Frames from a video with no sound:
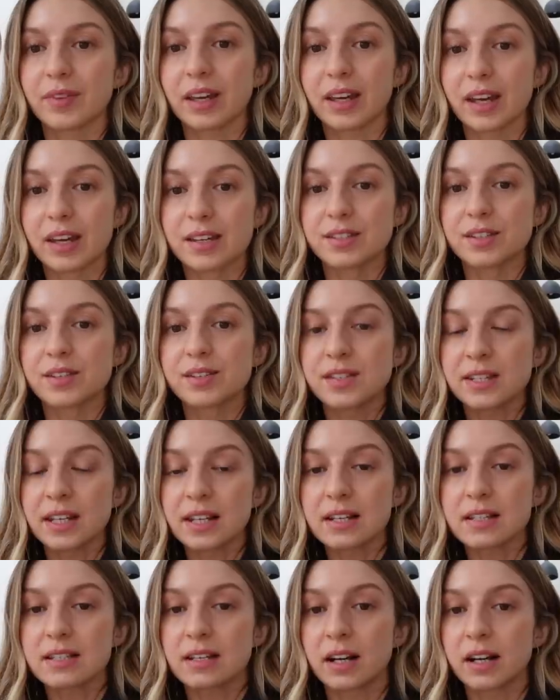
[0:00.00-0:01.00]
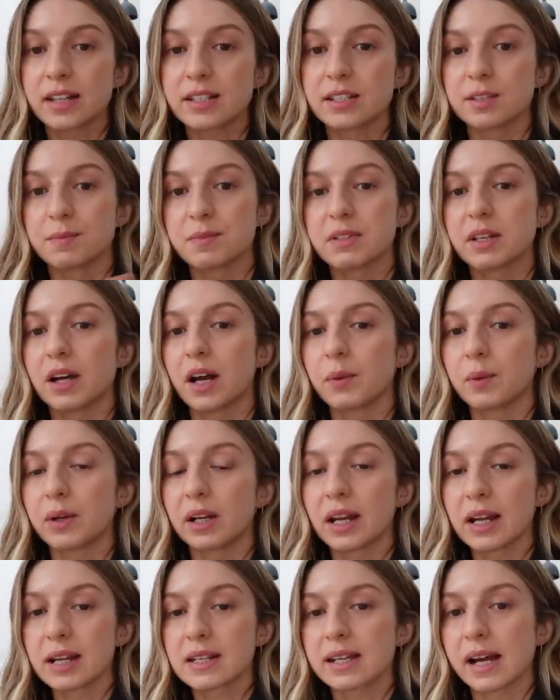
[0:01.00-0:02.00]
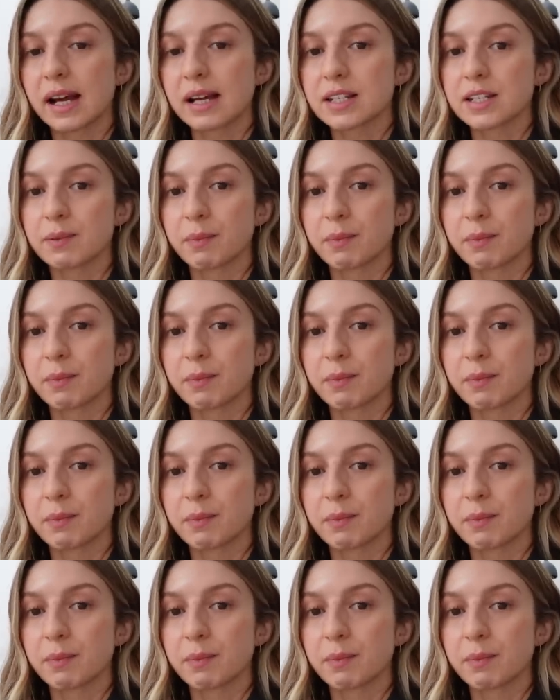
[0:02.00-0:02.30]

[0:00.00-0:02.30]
Okay, so six items that I would like to add